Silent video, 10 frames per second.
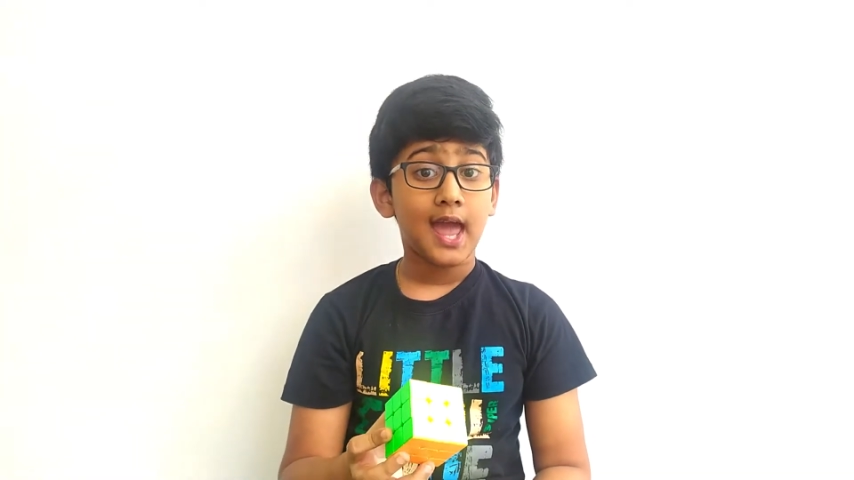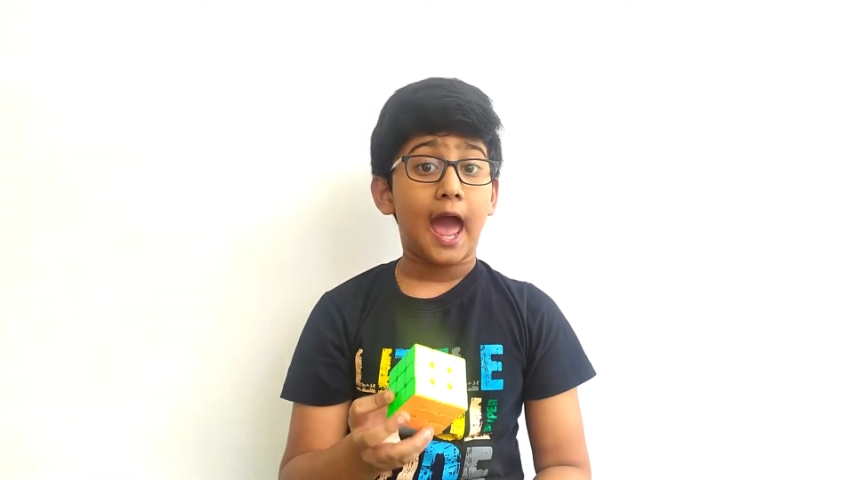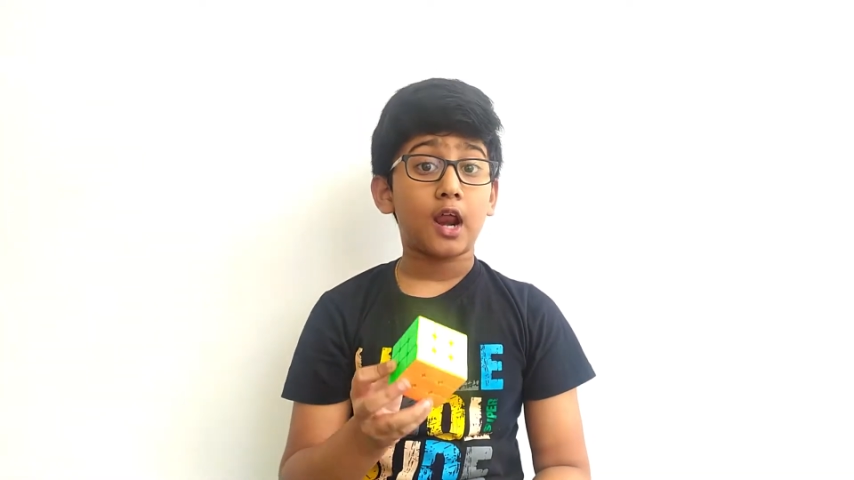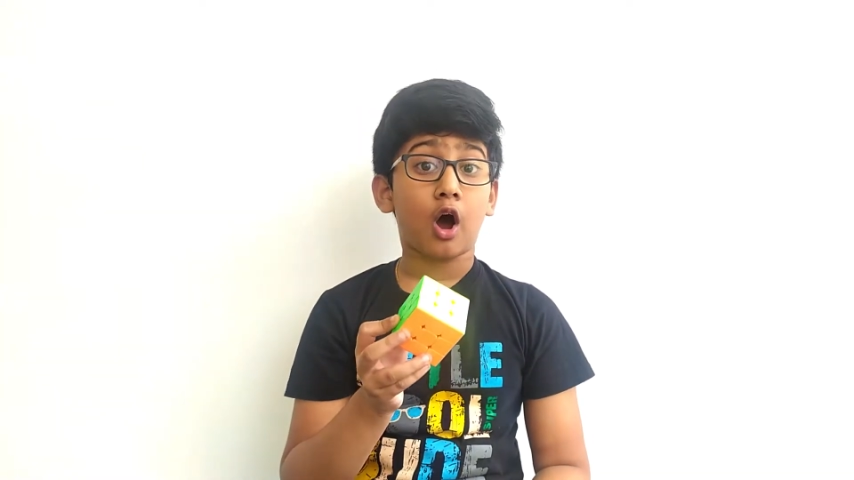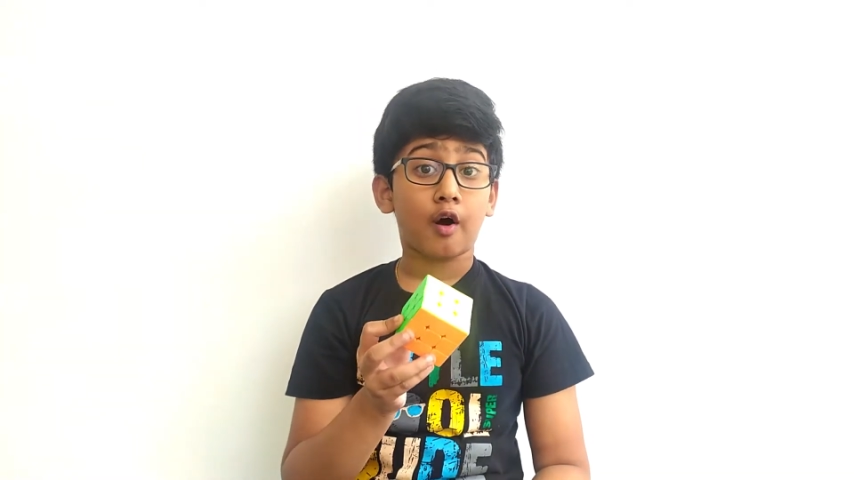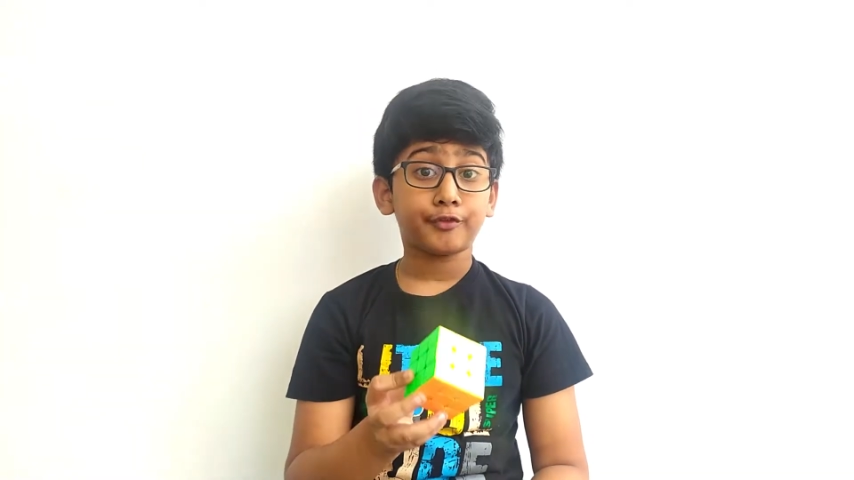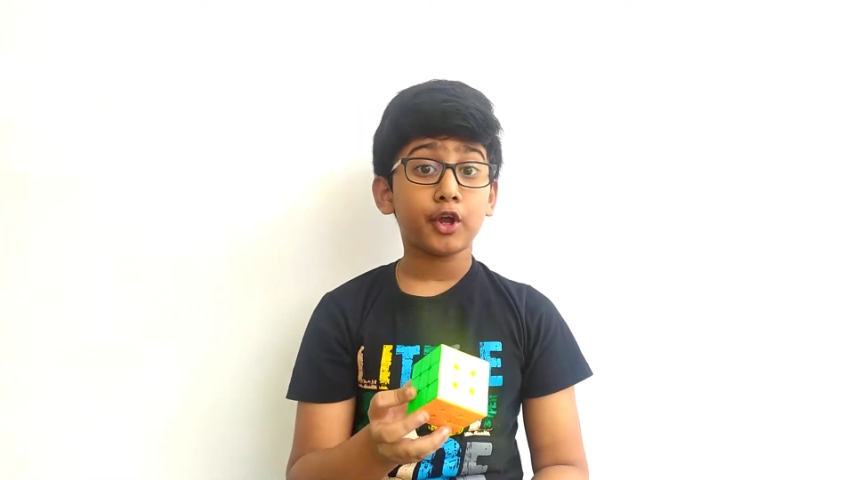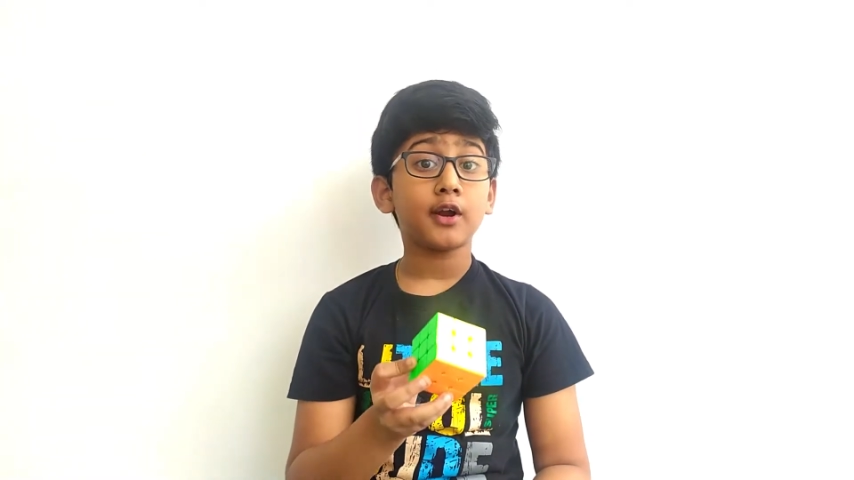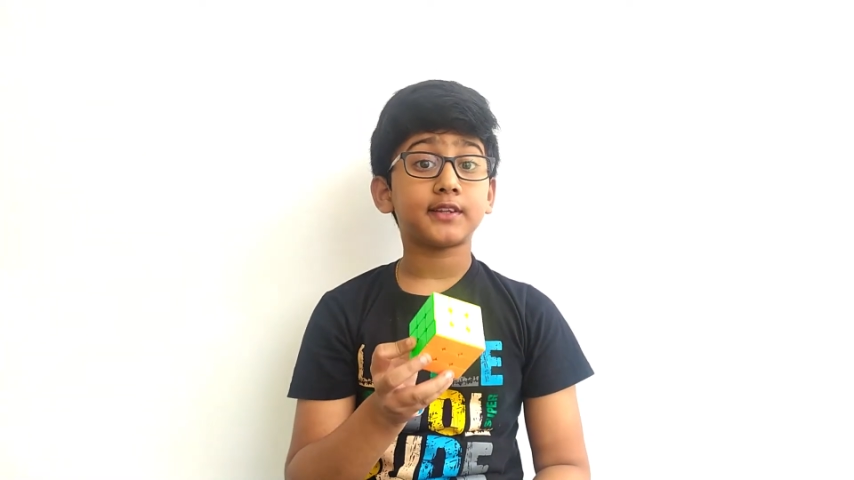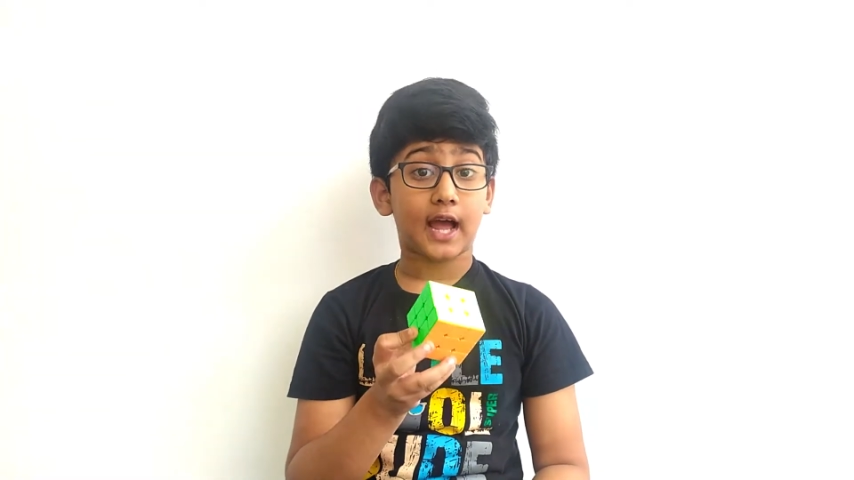And after
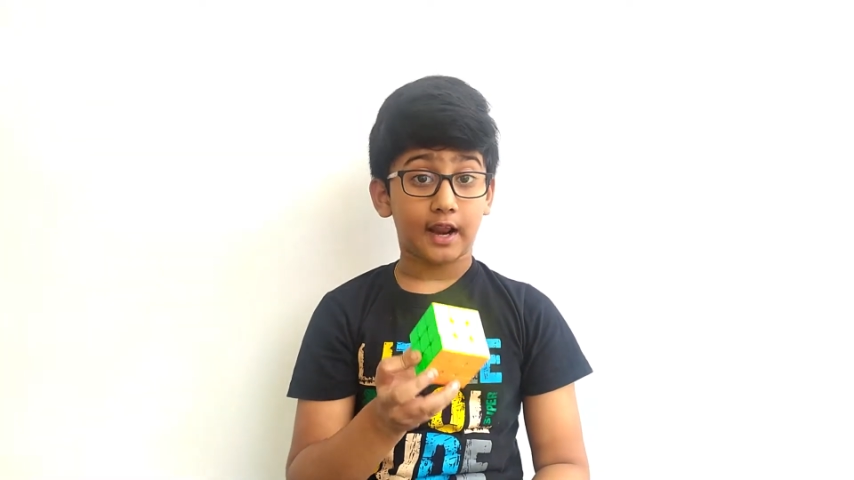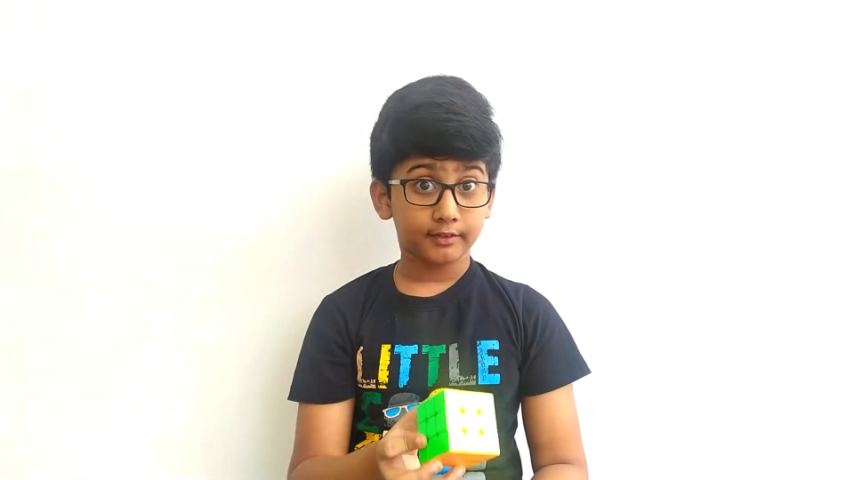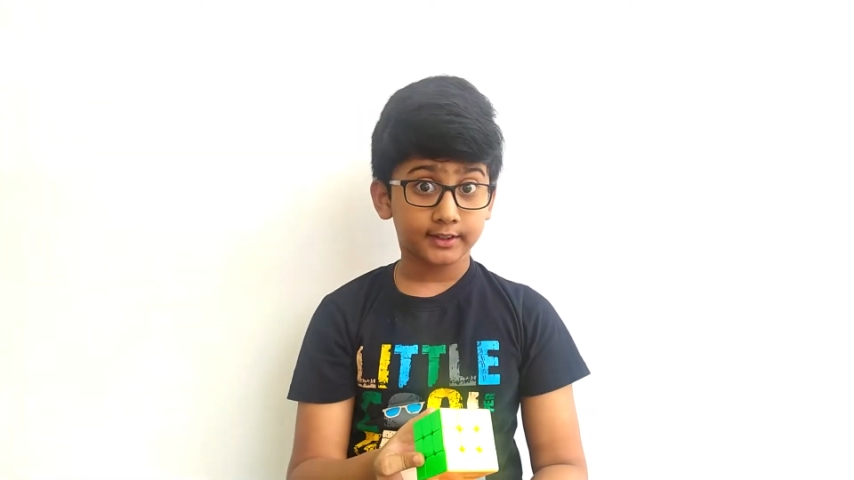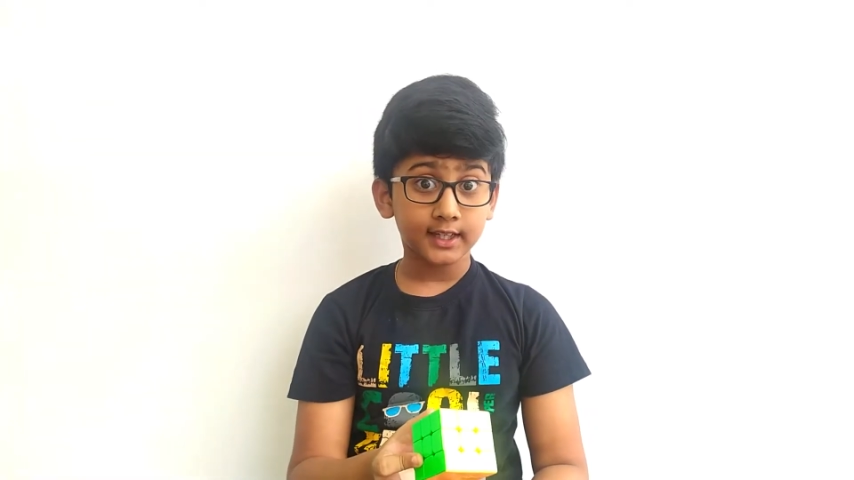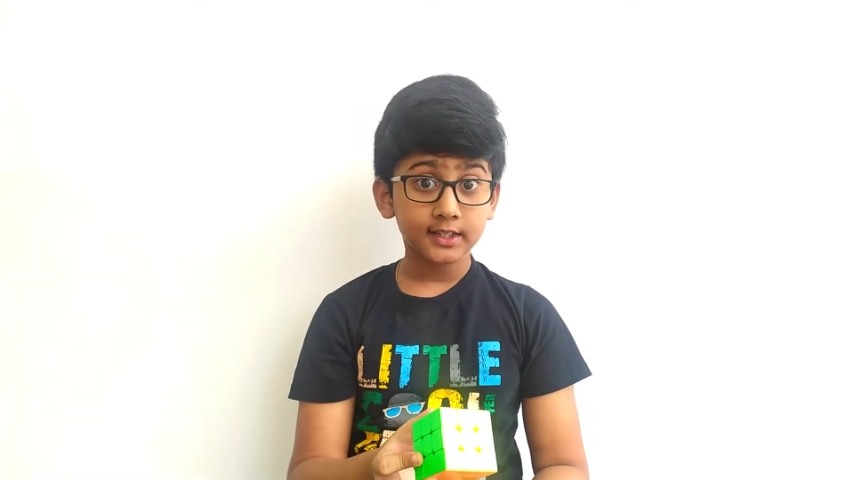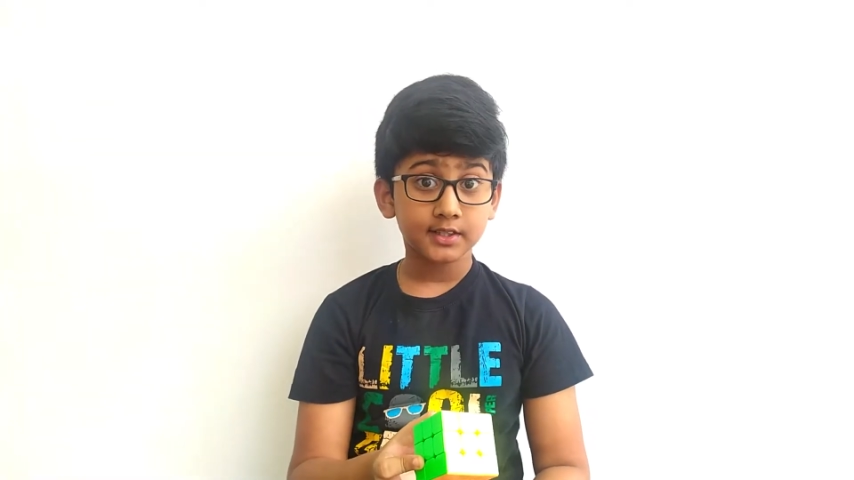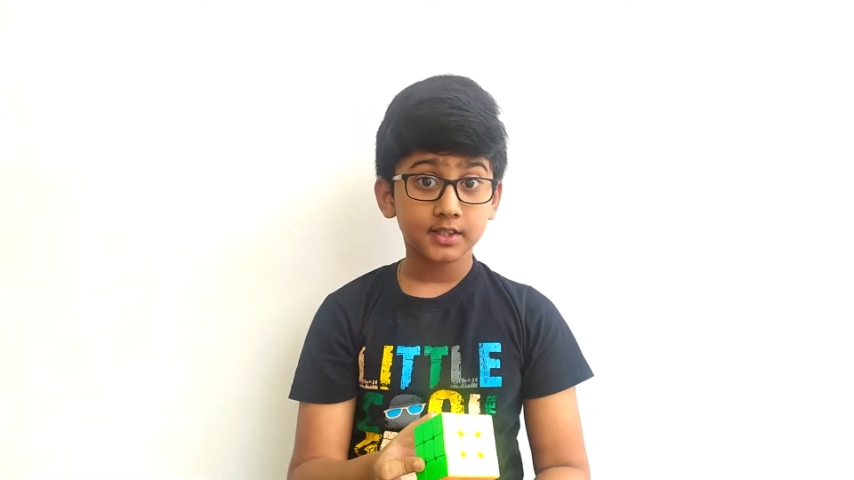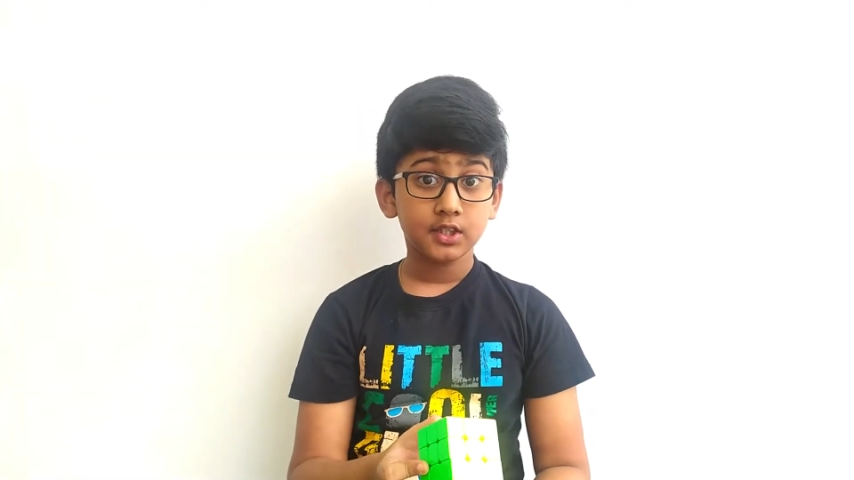you're done with it,